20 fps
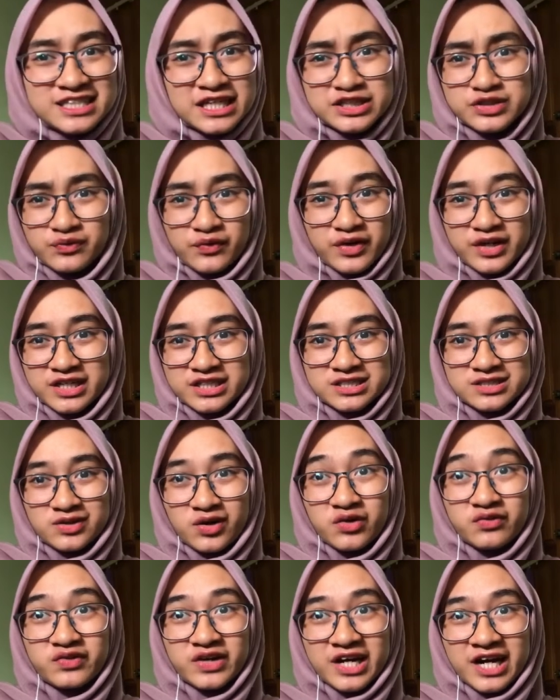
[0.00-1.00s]
stage for us to
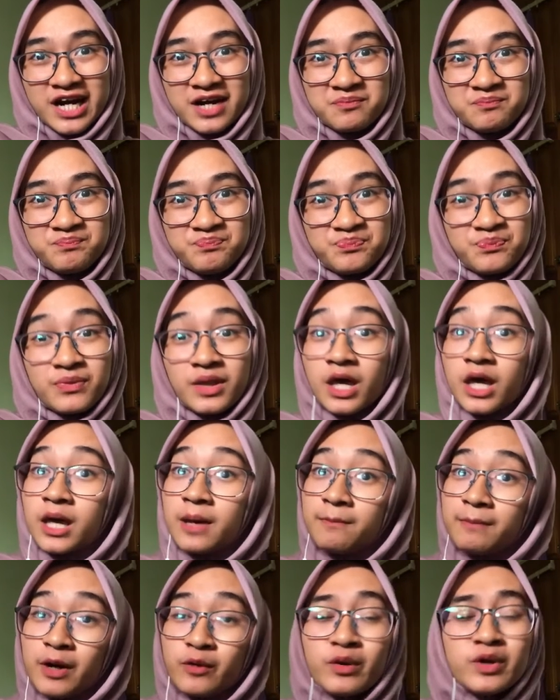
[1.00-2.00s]
overcome.
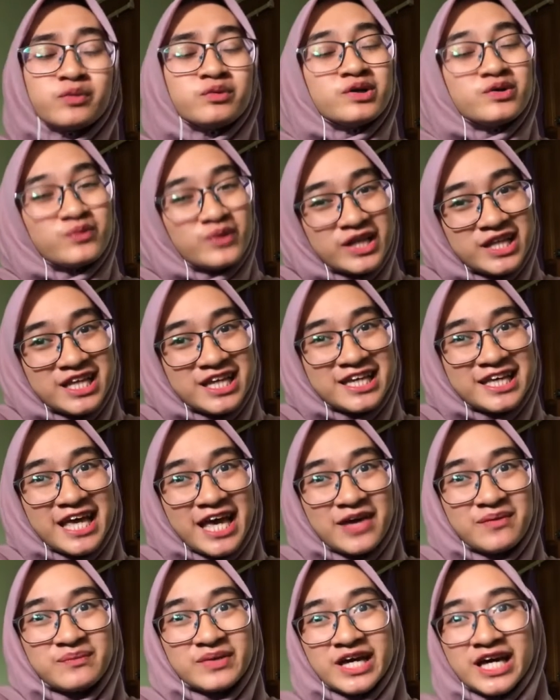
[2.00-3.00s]
But when we win the
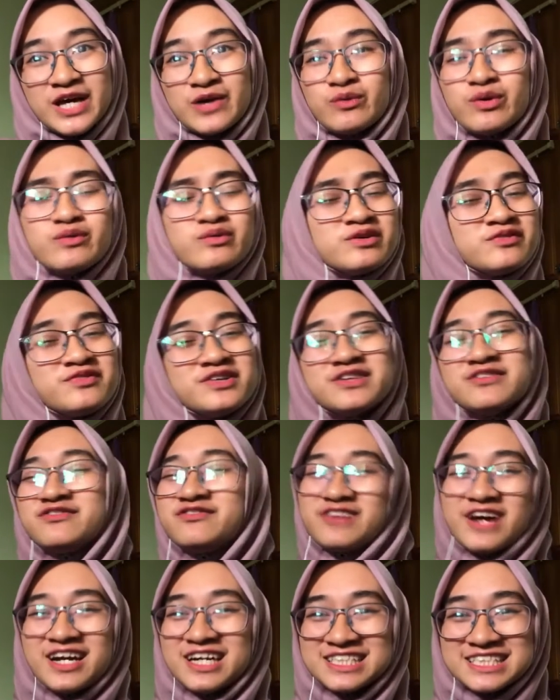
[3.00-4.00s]
game, we will feel
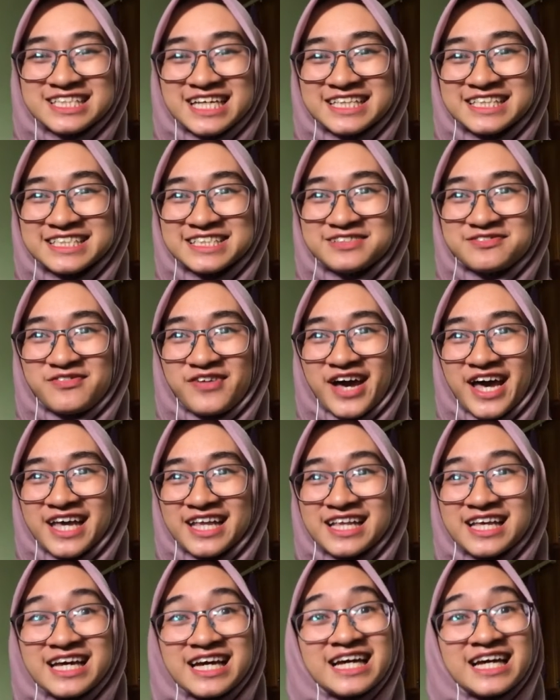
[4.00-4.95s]
very satisfied.